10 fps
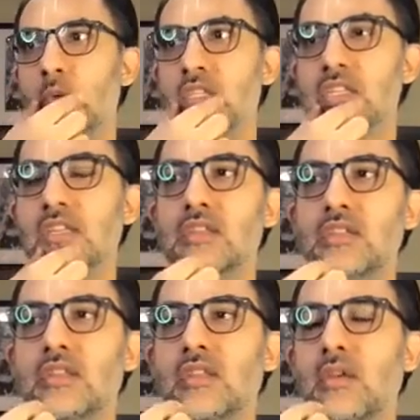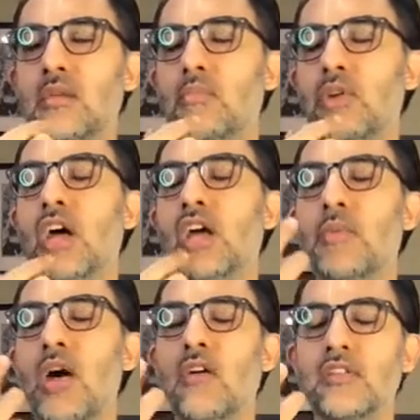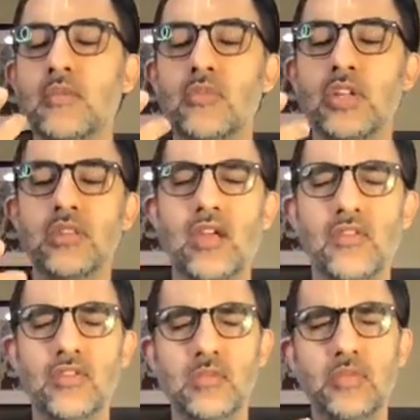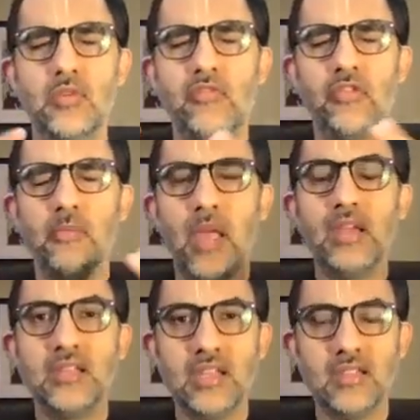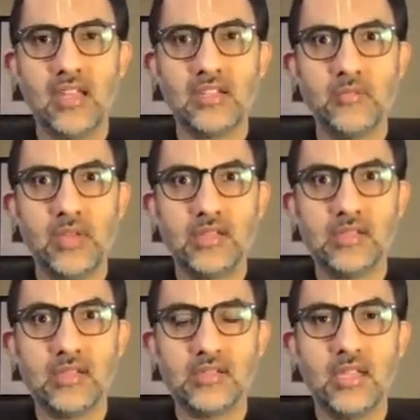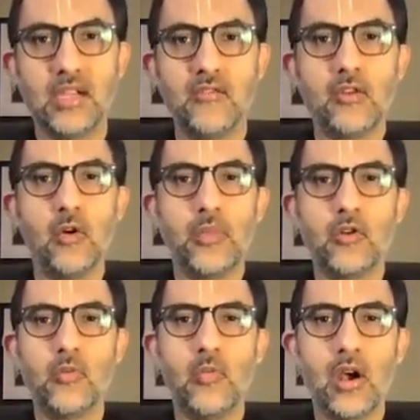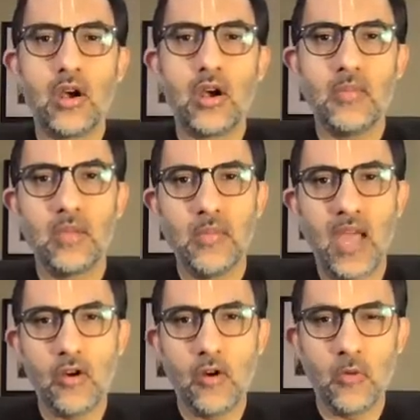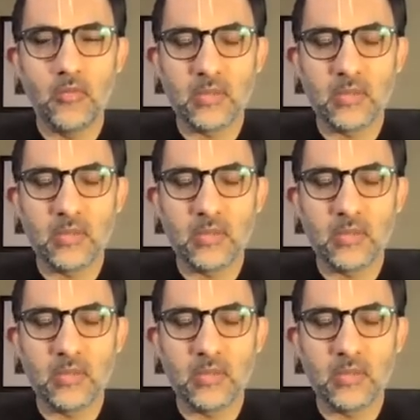see this in the Brihad Bhagavatamrita, and there's a beautiful painting that depicts this scene of Gopakumar coming back home.